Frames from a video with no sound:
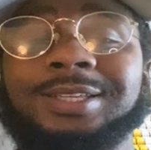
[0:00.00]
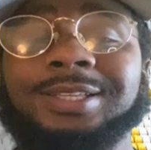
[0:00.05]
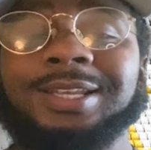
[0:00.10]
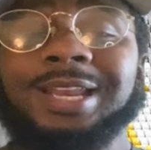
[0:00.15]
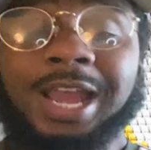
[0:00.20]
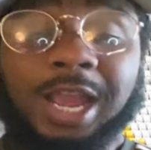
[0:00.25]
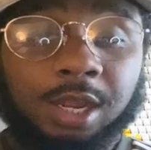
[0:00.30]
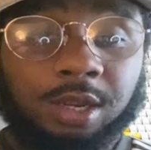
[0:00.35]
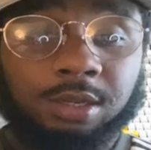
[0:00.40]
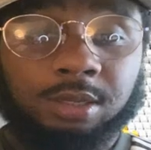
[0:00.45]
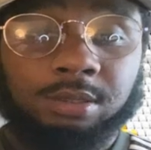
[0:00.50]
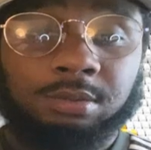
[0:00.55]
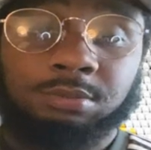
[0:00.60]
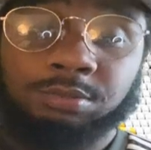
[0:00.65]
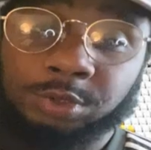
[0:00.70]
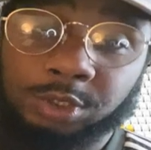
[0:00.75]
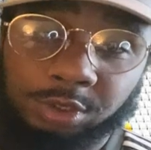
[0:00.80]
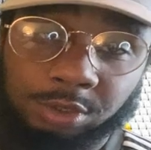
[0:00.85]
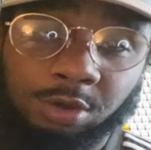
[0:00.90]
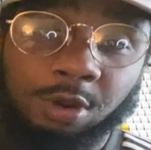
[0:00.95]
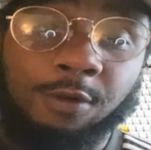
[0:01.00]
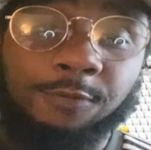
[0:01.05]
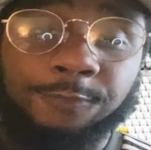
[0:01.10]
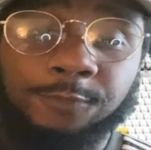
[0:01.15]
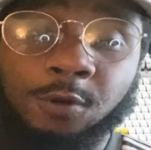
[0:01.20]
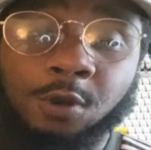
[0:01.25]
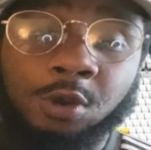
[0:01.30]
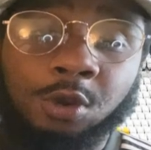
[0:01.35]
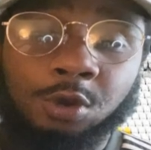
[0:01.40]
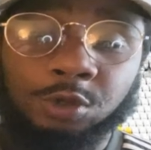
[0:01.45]
Like, we just got
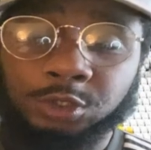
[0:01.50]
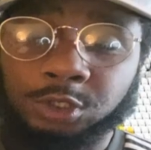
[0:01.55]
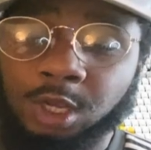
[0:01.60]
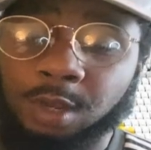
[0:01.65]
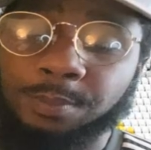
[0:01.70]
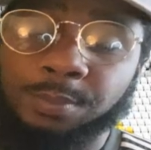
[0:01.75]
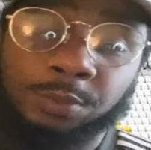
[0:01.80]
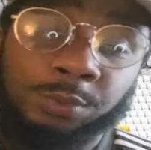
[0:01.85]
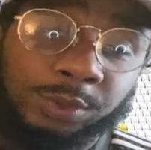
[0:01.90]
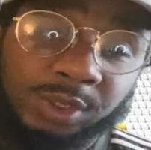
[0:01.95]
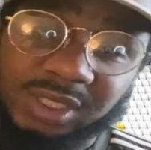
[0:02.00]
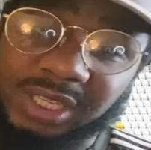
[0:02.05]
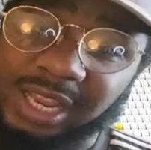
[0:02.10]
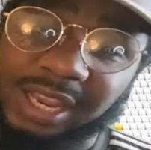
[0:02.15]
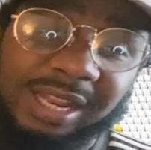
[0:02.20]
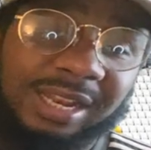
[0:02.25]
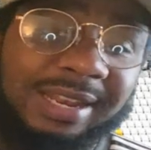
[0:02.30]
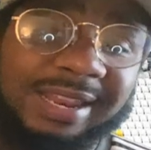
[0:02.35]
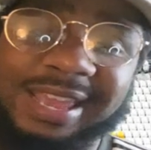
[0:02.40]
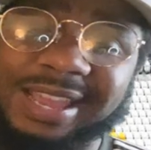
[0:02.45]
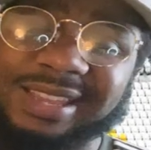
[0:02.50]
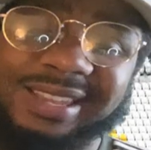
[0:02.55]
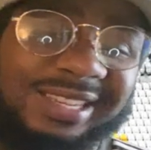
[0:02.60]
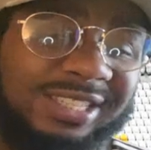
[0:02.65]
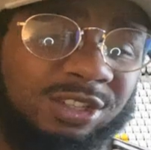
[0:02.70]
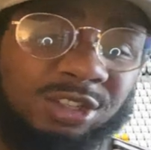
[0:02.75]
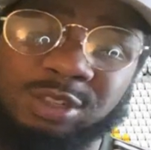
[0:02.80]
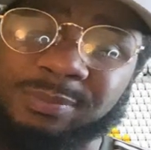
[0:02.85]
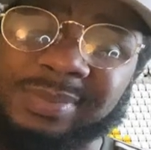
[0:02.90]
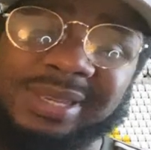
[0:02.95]
4 goals up. Second leg,
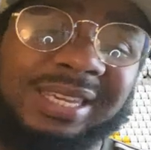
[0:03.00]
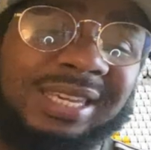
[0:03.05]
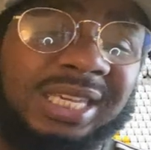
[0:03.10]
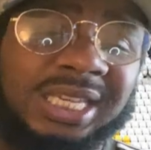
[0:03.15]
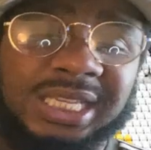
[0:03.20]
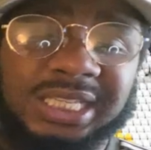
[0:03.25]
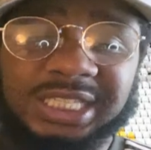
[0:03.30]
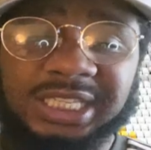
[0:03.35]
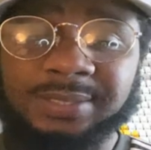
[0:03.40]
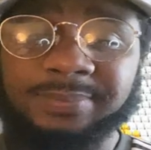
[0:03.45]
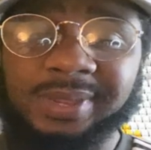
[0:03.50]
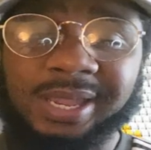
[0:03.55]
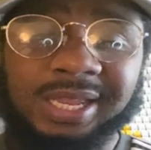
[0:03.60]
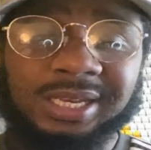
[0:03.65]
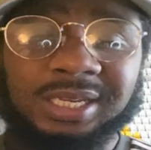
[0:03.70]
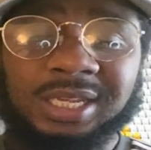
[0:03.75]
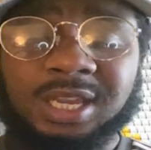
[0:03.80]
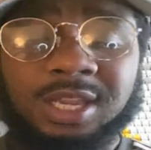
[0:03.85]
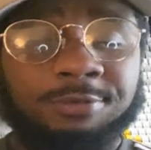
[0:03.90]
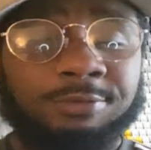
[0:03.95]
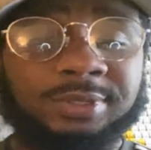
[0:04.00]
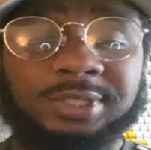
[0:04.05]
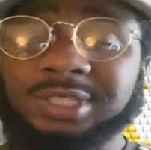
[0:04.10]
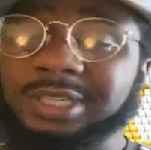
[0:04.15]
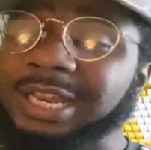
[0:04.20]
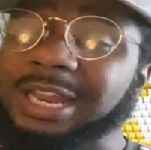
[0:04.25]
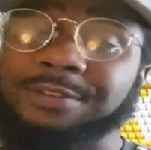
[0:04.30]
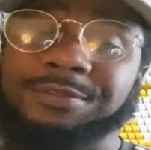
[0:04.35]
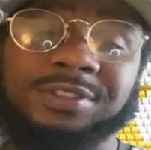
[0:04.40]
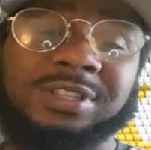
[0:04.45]
it's going to be easy, man. We just
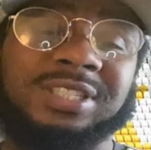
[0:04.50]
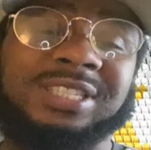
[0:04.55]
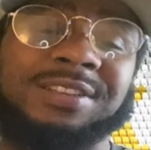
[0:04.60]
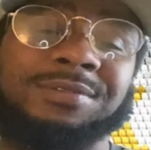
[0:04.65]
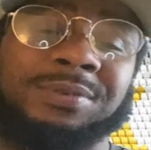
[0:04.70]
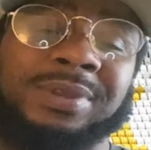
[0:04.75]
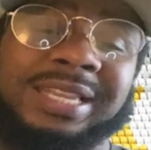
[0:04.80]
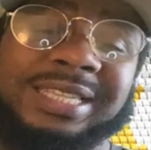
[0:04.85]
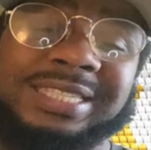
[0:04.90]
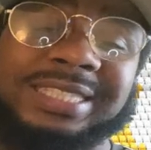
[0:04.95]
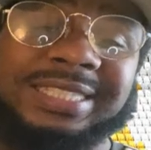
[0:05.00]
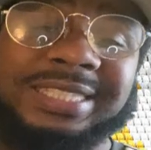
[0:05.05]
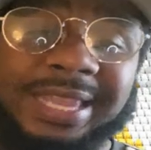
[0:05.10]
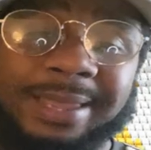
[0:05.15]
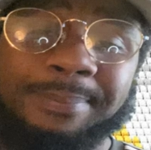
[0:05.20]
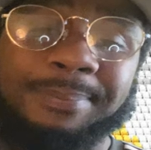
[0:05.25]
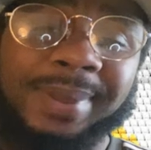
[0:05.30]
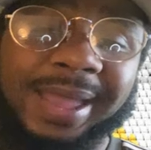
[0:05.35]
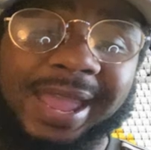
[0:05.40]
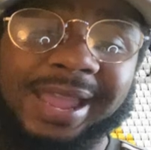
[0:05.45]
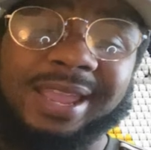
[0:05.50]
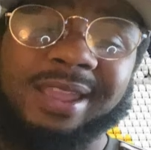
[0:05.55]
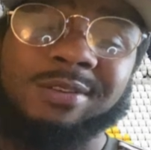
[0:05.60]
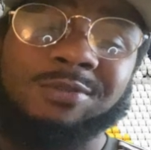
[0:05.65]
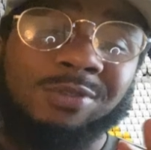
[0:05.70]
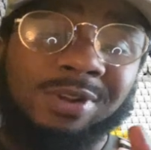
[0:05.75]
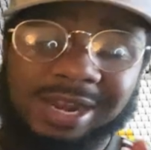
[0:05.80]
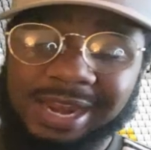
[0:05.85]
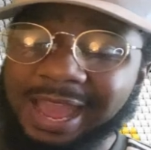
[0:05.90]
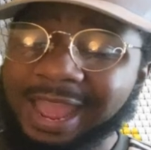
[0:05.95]
kind of just, like, we can sit back,
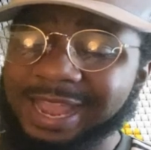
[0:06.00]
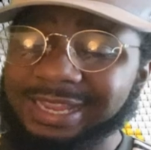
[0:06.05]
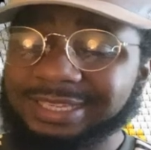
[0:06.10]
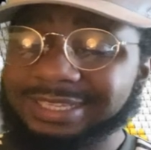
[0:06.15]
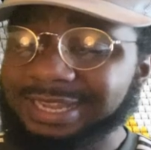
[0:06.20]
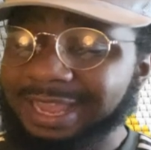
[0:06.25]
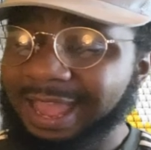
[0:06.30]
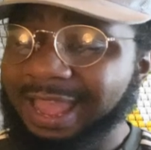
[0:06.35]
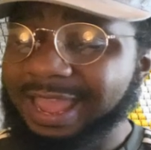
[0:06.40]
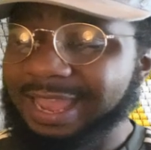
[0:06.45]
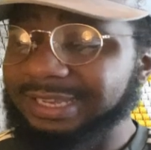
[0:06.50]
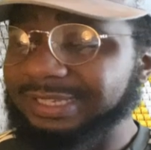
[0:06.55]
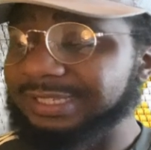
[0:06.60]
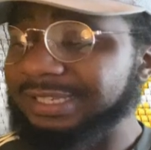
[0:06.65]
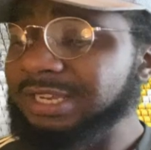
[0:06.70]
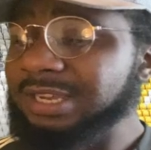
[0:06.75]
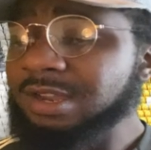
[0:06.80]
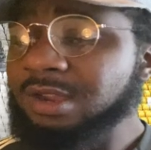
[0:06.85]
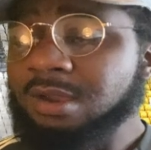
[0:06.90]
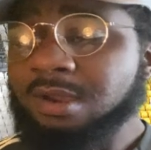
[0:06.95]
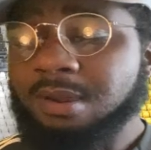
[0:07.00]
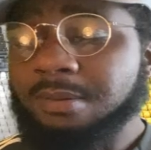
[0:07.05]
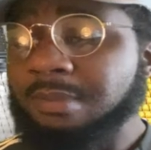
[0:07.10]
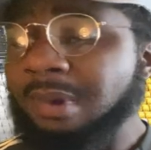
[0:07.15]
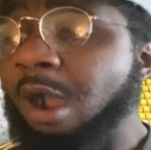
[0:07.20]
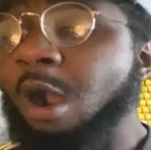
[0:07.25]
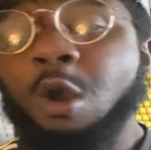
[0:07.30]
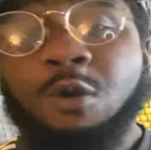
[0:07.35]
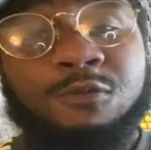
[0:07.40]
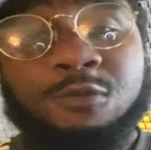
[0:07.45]
relax, guys.
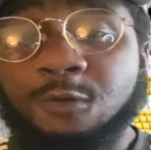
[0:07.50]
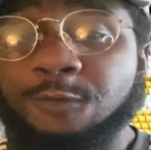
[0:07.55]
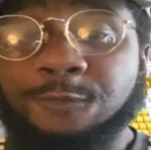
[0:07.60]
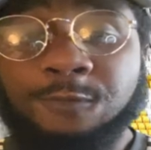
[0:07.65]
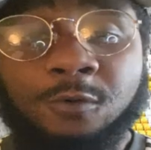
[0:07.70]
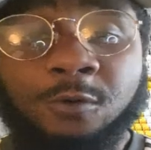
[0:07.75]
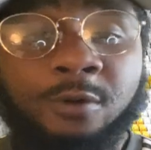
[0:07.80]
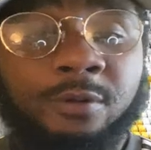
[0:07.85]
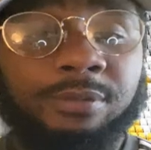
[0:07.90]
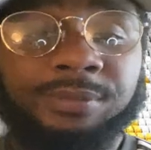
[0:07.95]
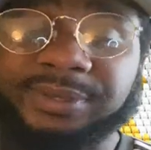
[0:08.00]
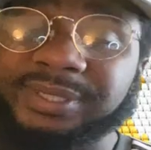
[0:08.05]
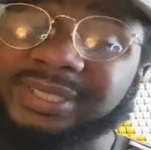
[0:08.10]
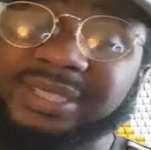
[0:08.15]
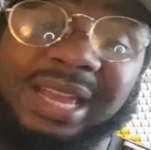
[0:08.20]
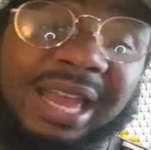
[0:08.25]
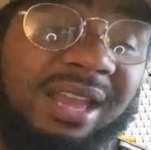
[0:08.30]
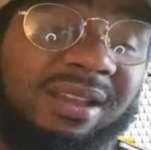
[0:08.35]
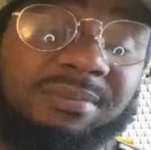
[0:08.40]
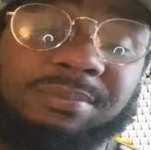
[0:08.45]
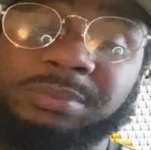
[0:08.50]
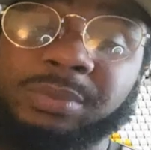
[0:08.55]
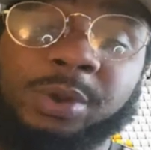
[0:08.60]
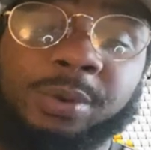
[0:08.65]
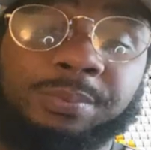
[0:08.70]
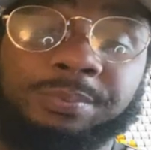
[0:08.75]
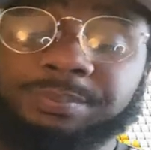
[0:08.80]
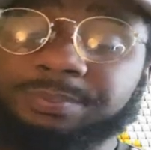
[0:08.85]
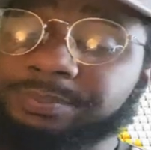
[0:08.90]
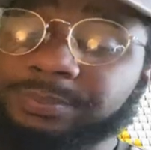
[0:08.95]
My overall thought is that,
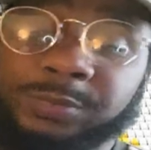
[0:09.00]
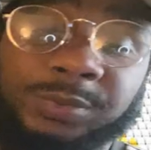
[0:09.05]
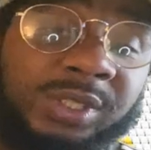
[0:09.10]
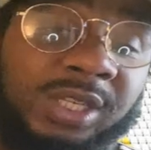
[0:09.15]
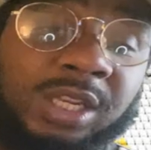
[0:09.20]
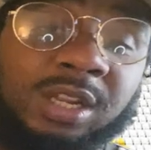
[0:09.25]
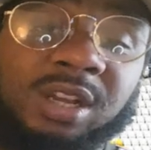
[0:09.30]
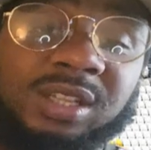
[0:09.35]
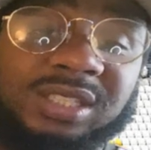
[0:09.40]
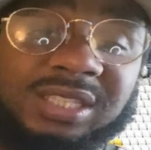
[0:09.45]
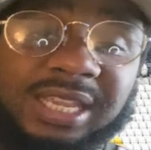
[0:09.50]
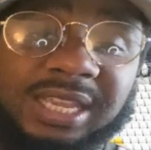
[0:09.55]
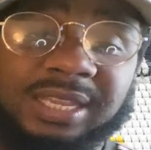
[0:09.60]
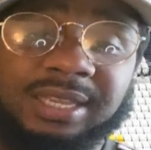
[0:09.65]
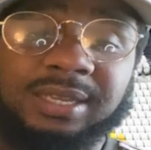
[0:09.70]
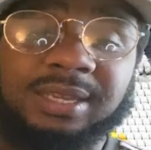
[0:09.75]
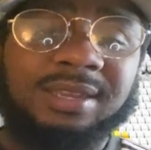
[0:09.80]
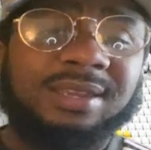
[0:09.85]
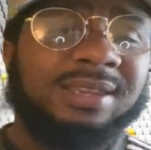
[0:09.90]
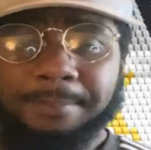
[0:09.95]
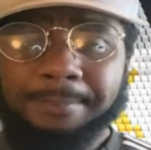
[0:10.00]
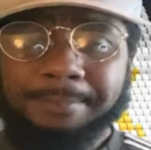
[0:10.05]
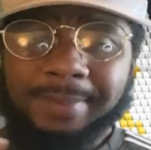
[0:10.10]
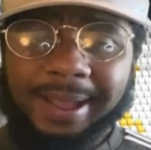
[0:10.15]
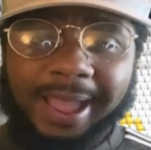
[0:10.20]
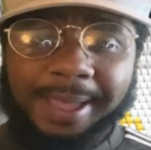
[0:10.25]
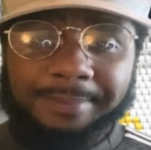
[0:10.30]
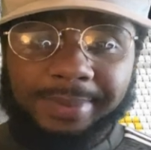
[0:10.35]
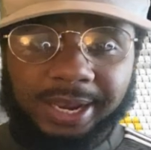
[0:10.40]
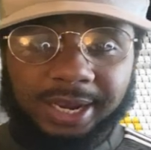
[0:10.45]
boom, did our thing.
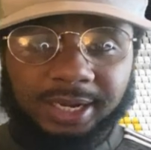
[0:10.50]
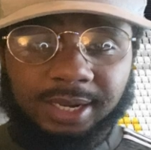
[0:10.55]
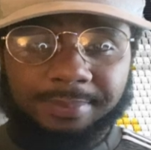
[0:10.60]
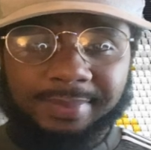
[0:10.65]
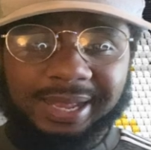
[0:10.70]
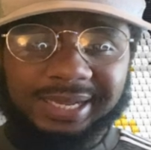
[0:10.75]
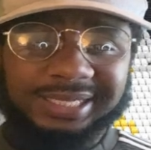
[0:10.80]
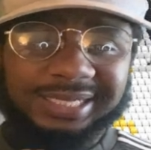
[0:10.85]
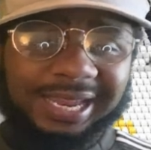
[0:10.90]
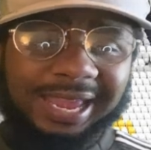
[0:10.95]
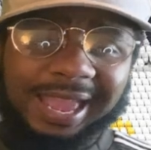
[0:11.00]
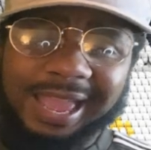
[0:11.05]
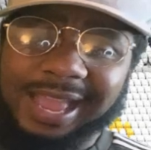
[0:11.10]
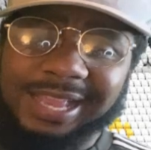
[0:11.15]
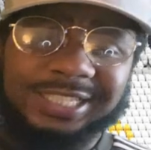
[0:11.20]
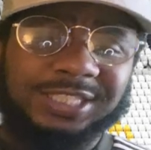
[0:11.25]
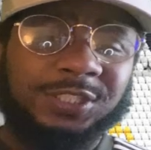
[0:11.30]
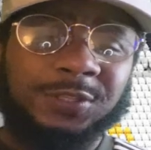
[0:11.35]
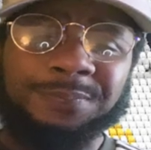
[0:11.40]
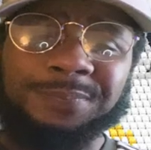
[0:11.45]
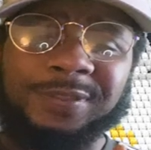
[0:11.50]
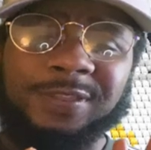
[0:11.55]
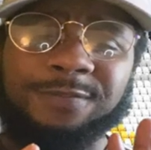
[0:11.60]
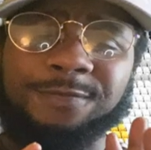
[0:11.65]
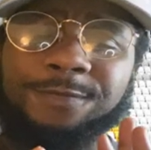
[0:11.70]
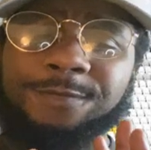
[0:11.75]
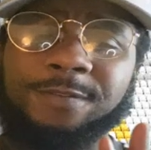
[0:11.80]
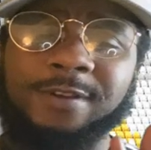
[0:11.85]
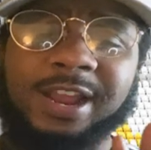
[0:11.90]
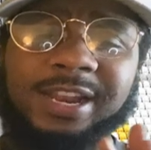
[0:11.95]
My man of the match has to be
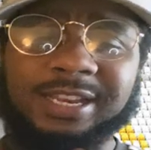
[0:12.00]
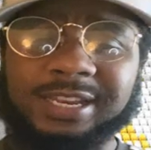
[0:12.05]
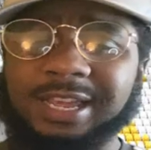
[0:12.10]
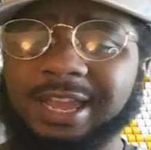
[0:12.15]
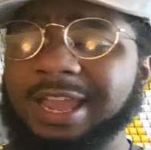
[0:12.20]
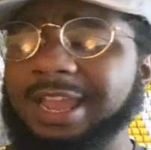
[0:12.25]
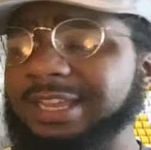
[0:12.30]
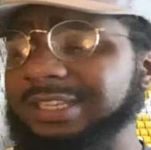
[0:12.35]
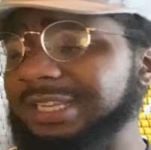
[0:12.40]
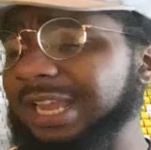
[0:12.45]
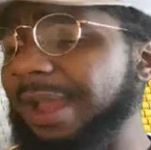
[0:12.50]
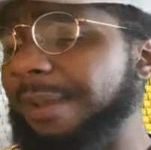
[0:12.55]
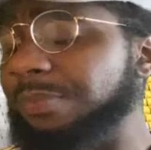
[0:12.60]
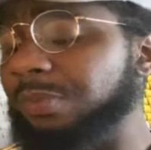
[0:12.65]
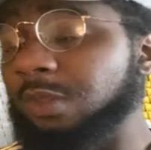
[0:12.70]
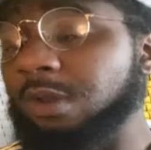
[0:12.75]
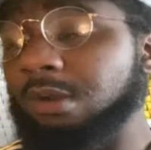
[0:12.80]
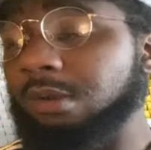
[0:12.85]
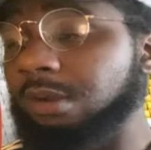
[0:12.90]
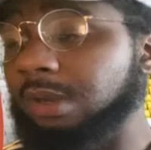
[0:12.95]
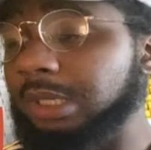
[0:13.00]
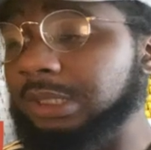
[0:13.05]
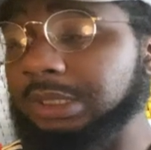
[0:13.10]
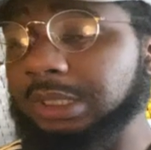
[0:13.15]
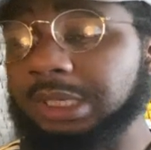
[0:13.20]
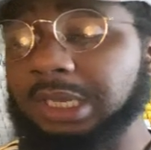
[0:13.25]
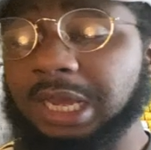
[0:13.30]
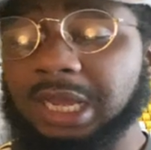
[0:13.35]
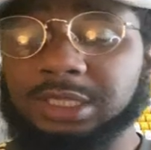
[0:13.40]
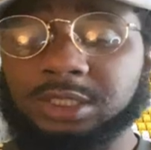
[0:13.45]
Fred, guys. I'm not going
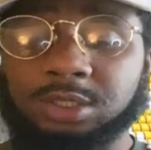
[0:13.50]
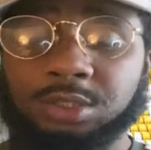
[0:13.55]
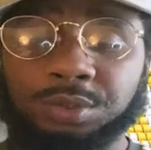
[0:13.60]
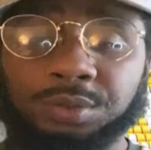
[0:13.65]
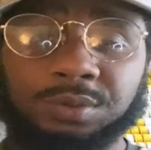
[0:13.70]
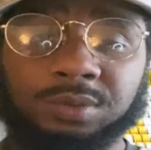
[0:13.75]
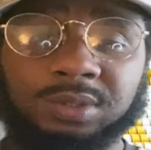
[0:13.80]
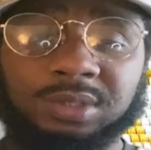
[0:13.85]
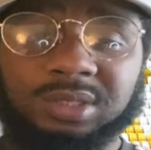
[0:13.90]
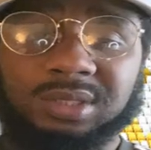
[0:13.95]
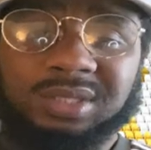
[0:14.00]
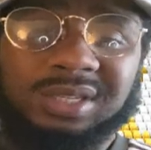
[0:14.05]
to lie to you.